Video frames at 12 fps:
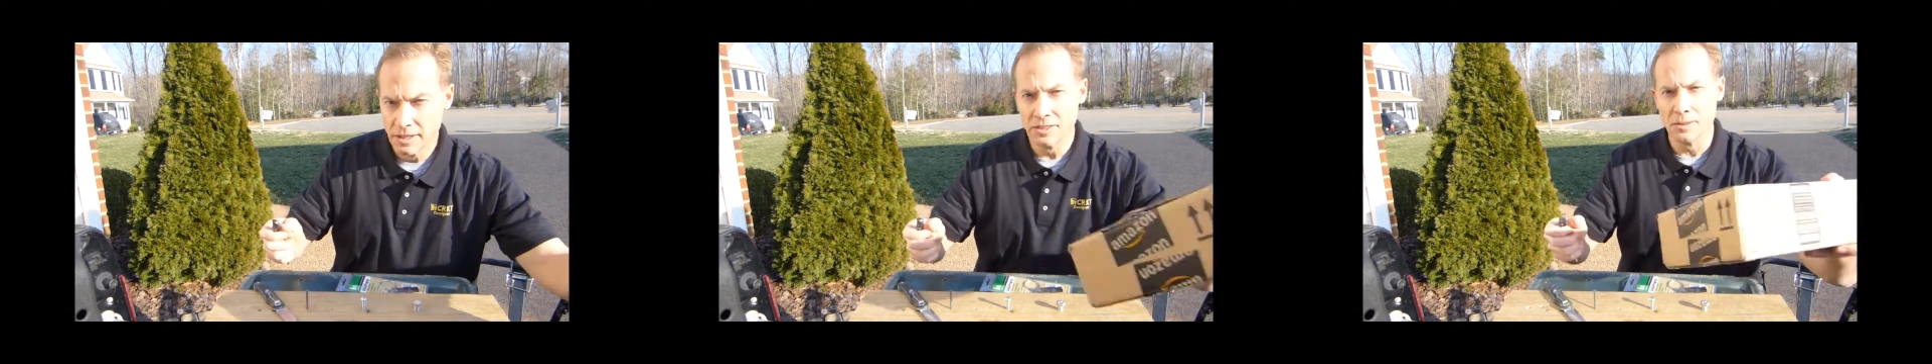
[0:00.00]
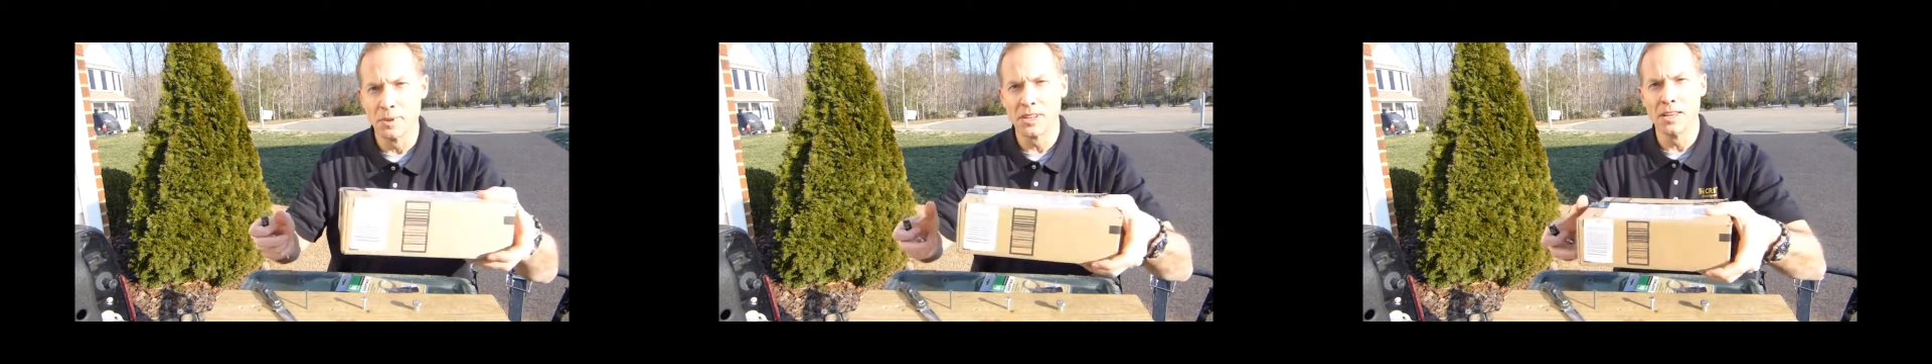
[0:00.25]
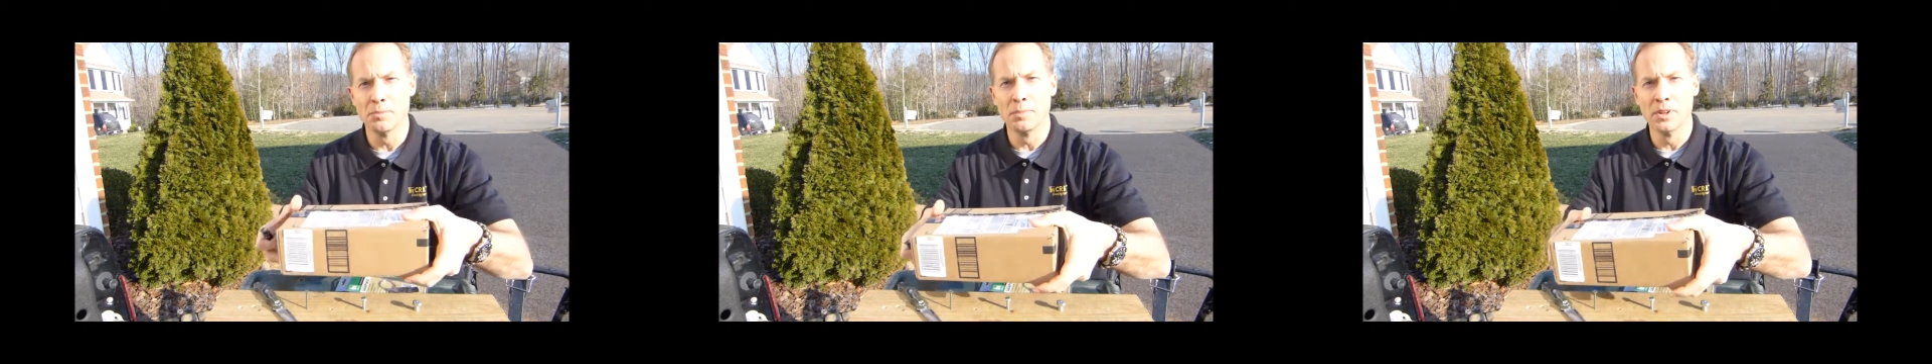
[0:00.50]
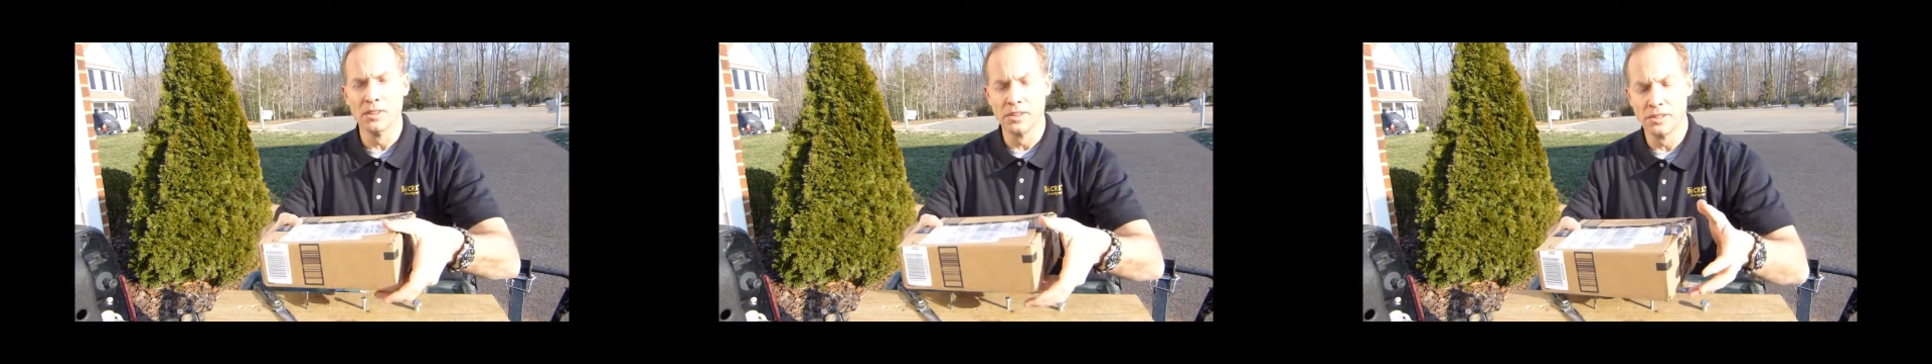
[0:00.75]
some of the
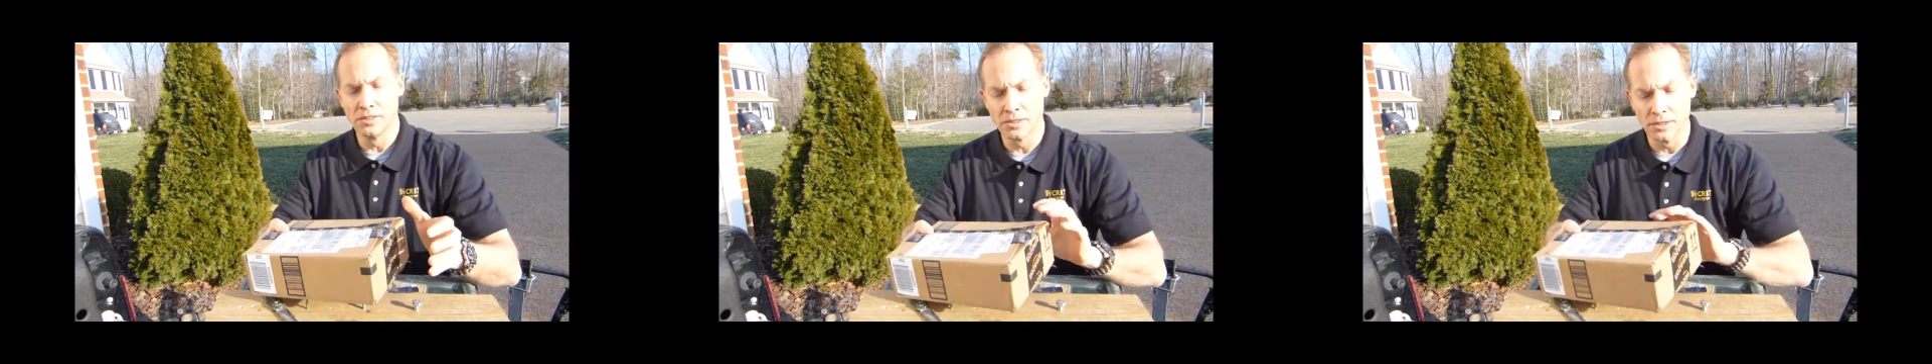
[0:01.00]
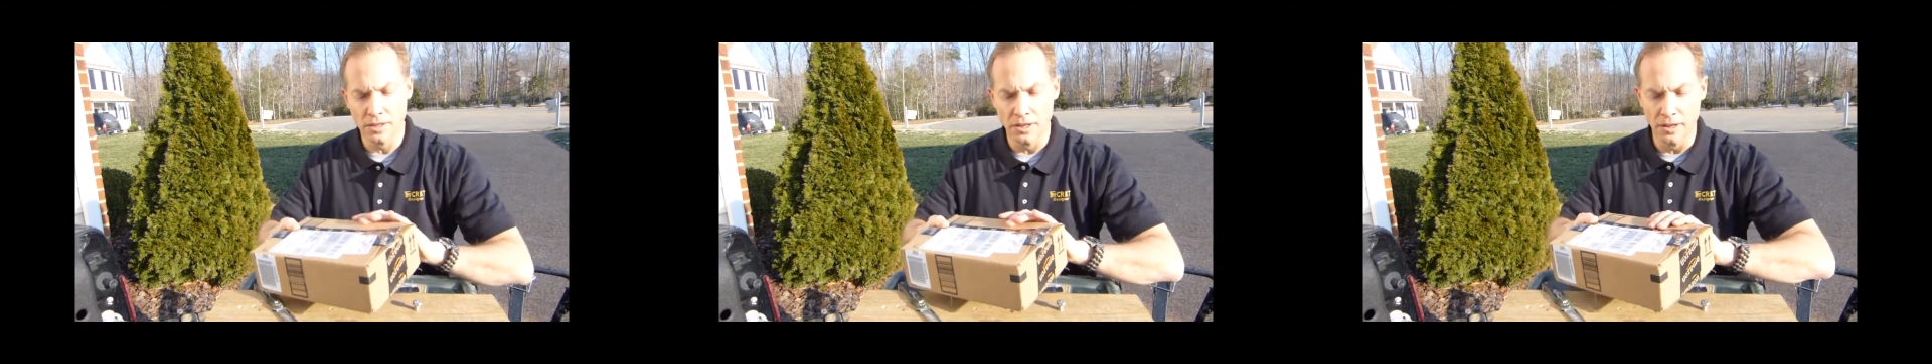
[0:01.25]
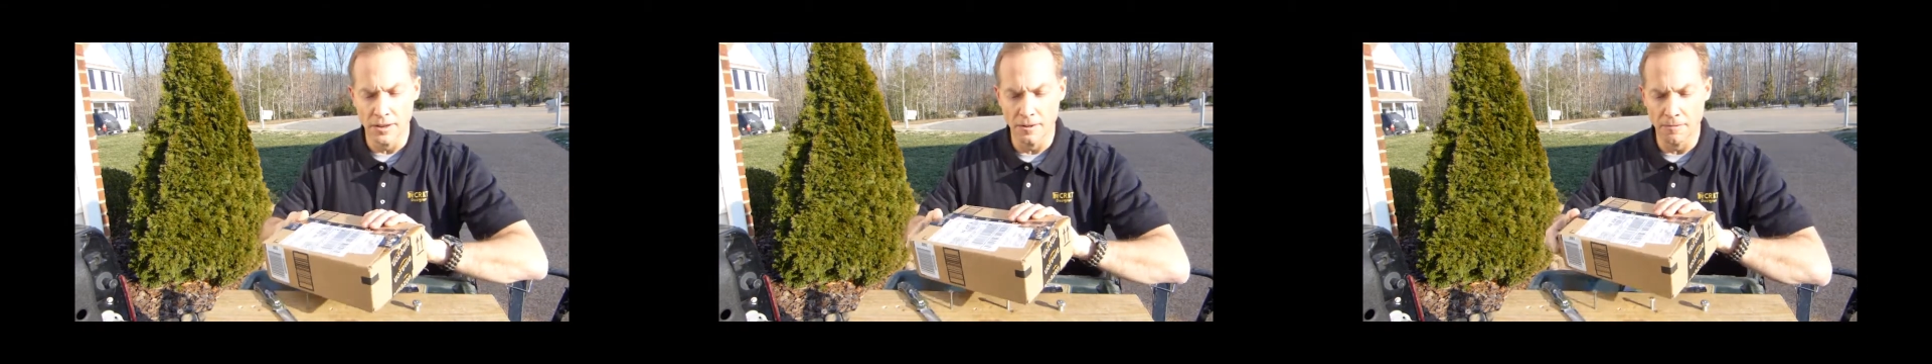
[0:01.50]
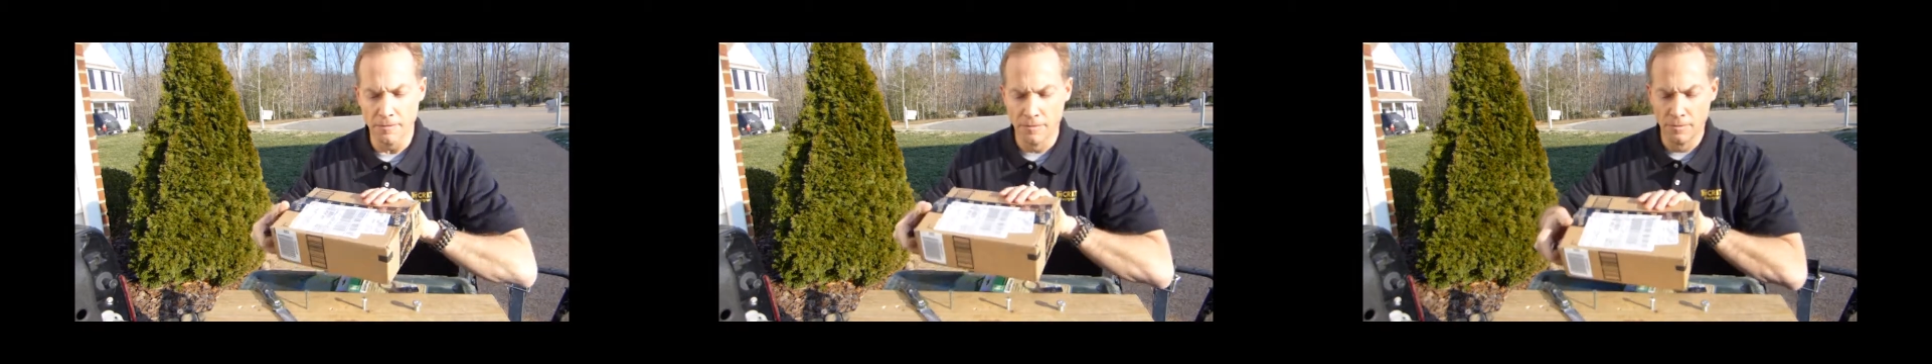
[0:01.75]
capabilities
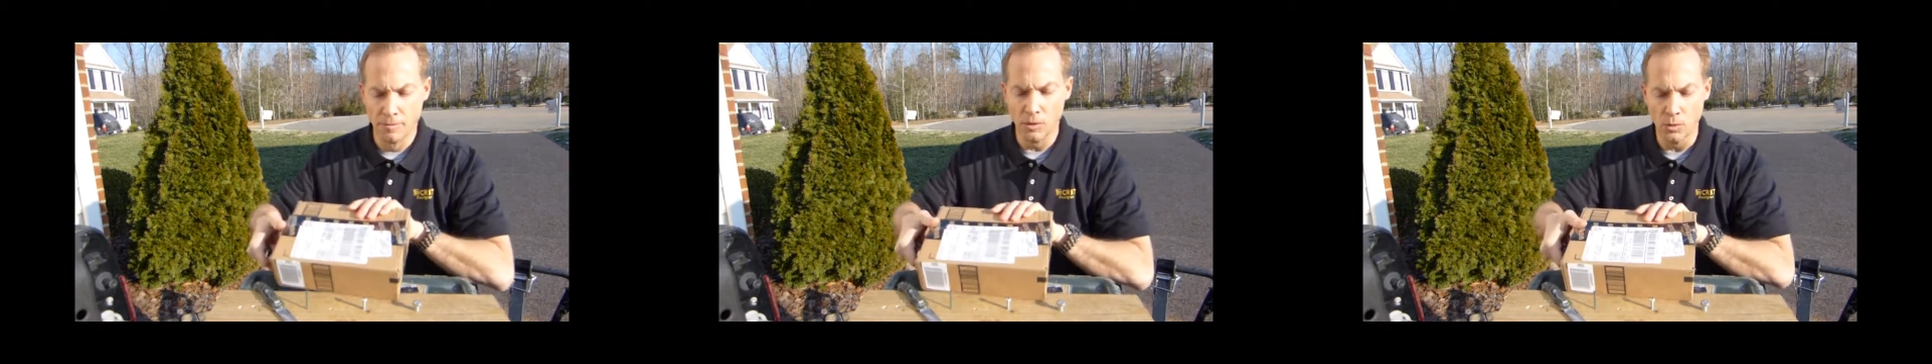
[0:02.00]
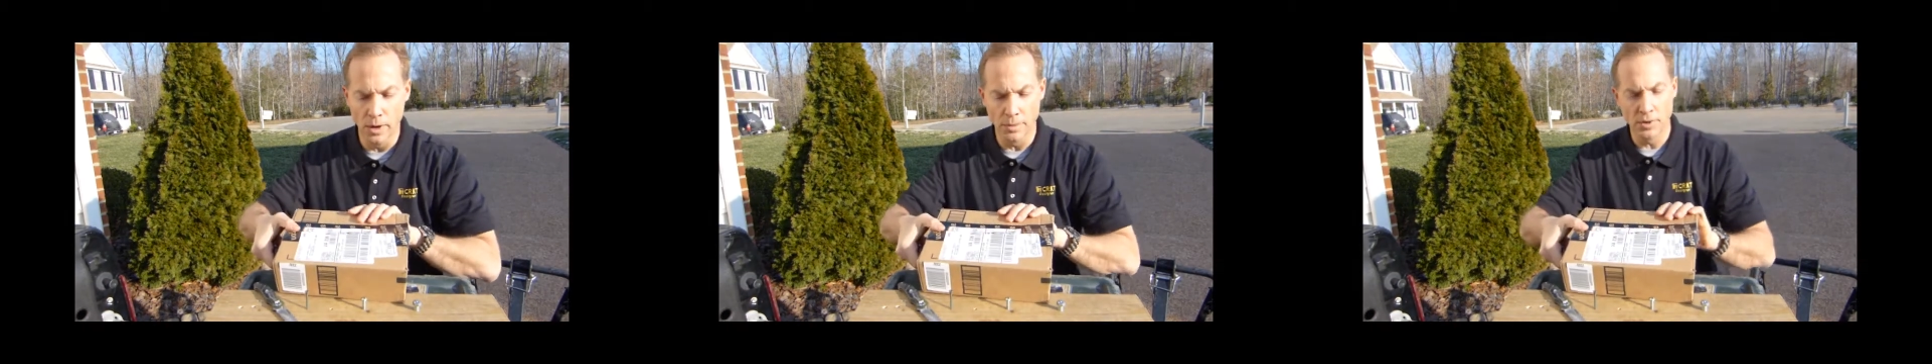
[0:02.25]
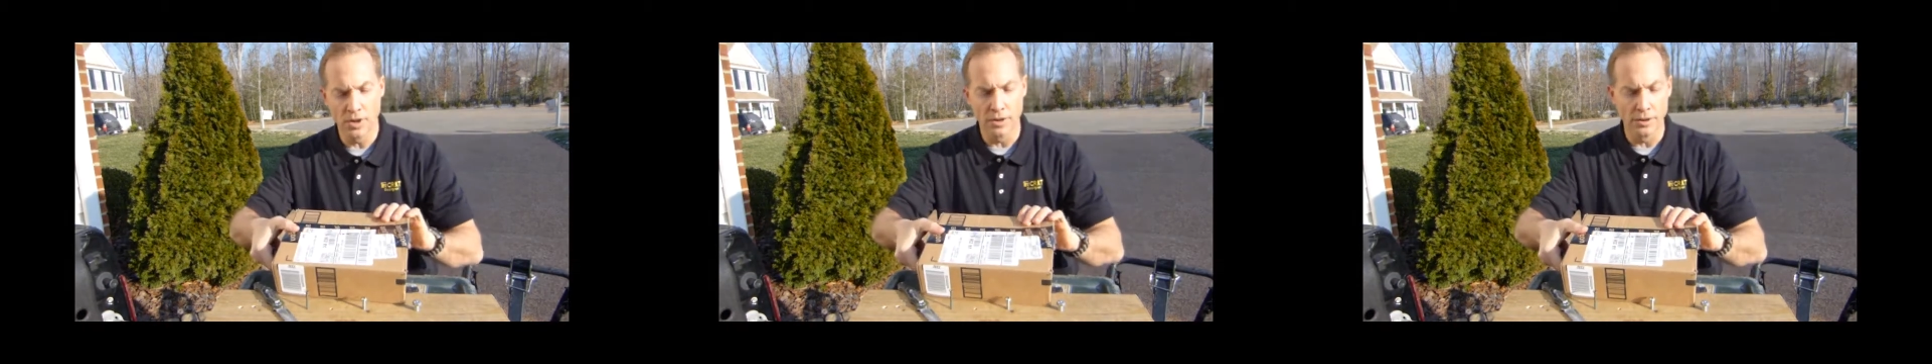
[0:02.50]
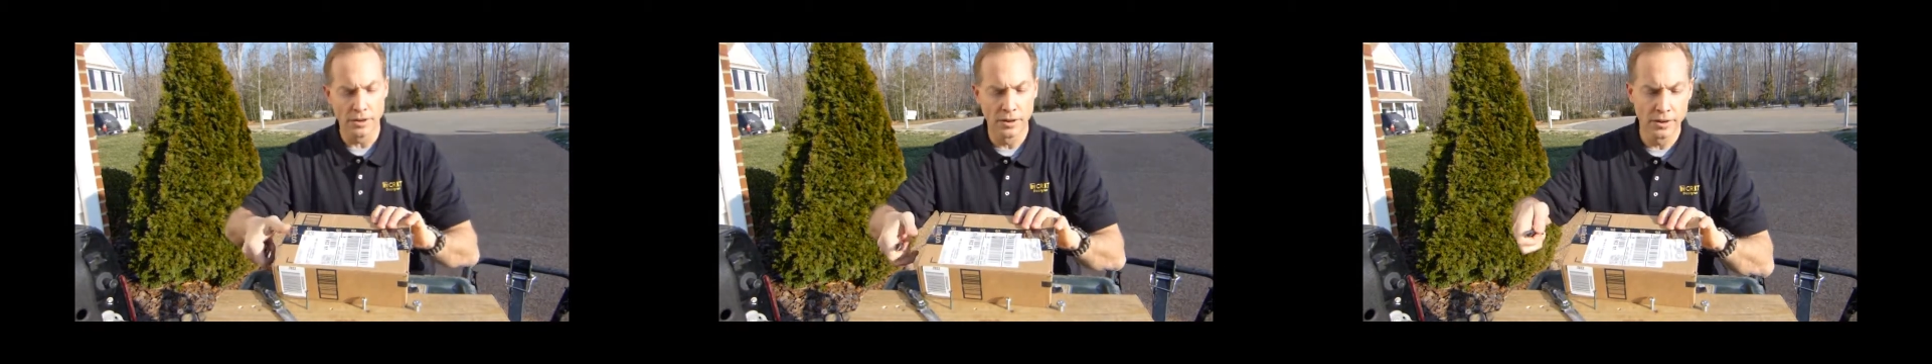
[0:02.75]
of the web
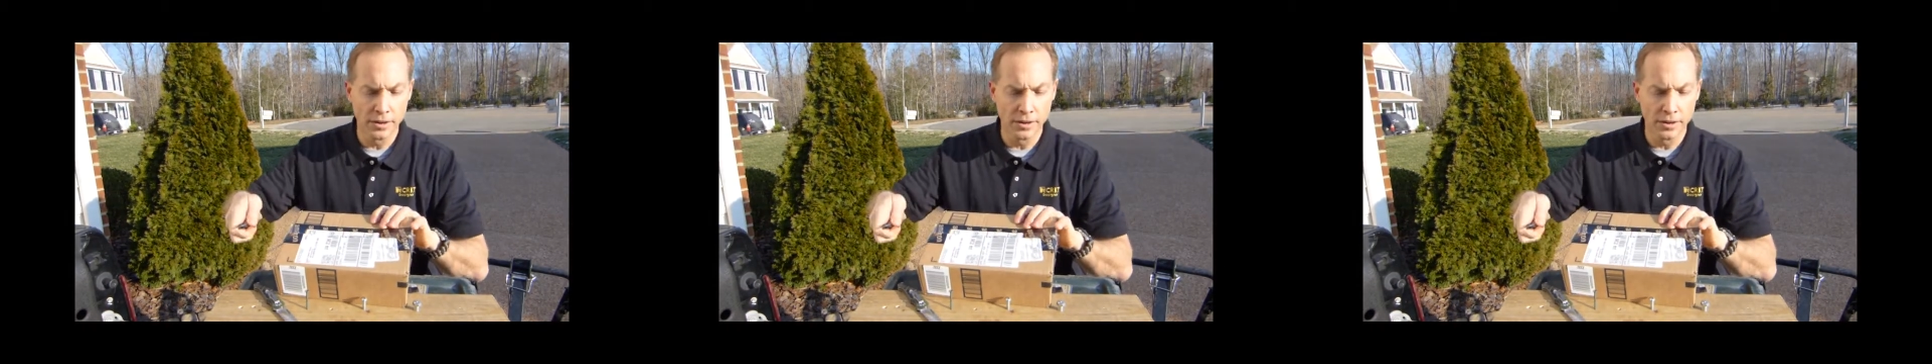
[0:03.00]
cutter